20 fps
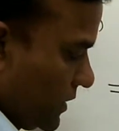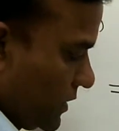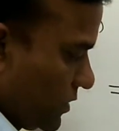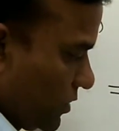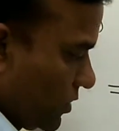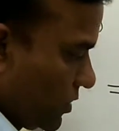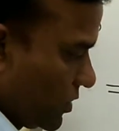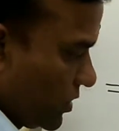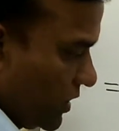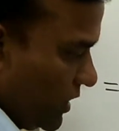
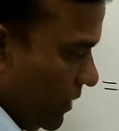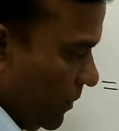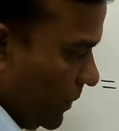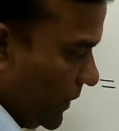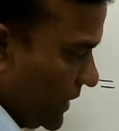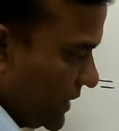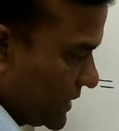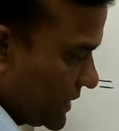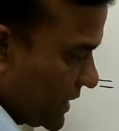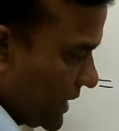So 3
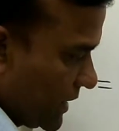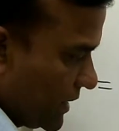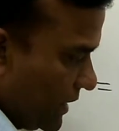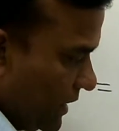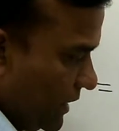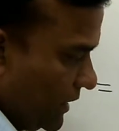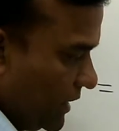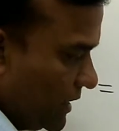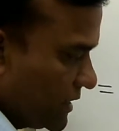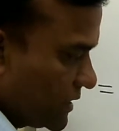plus
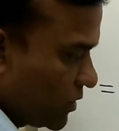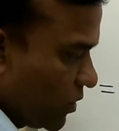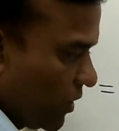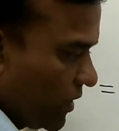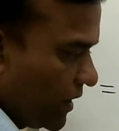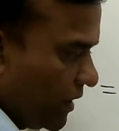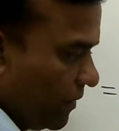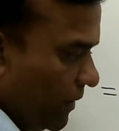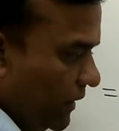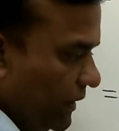18 is
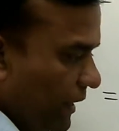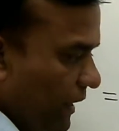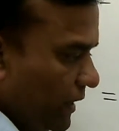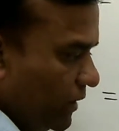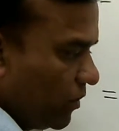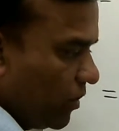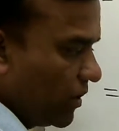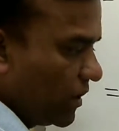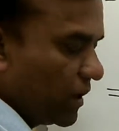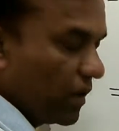21,
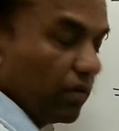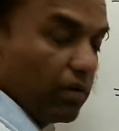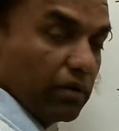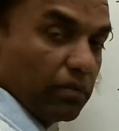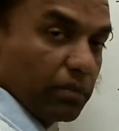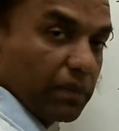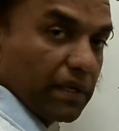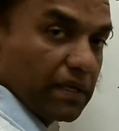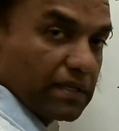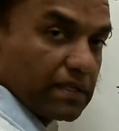and
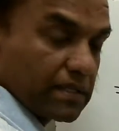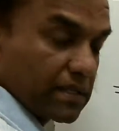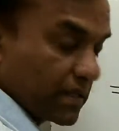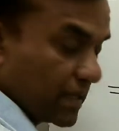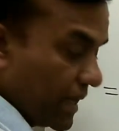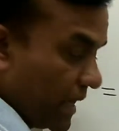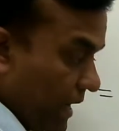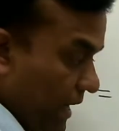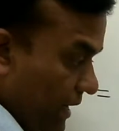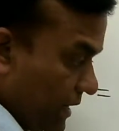21
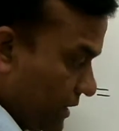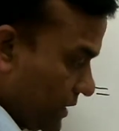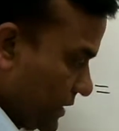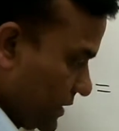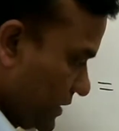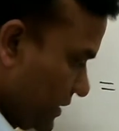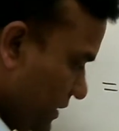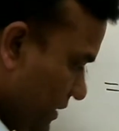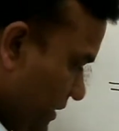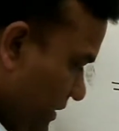plus
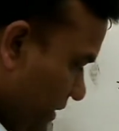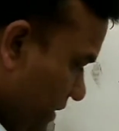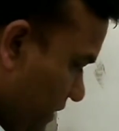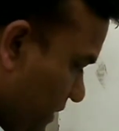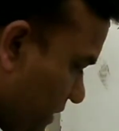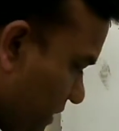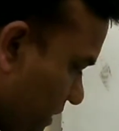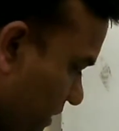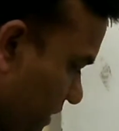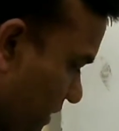8
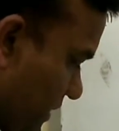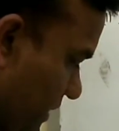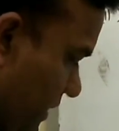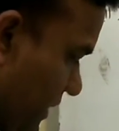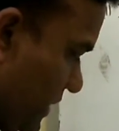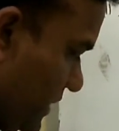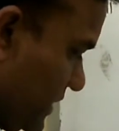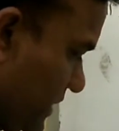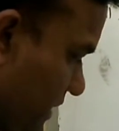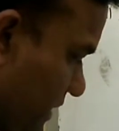
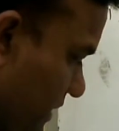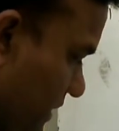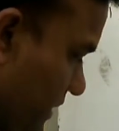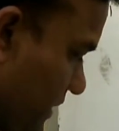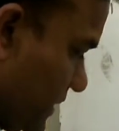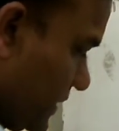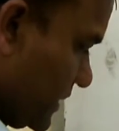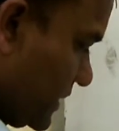is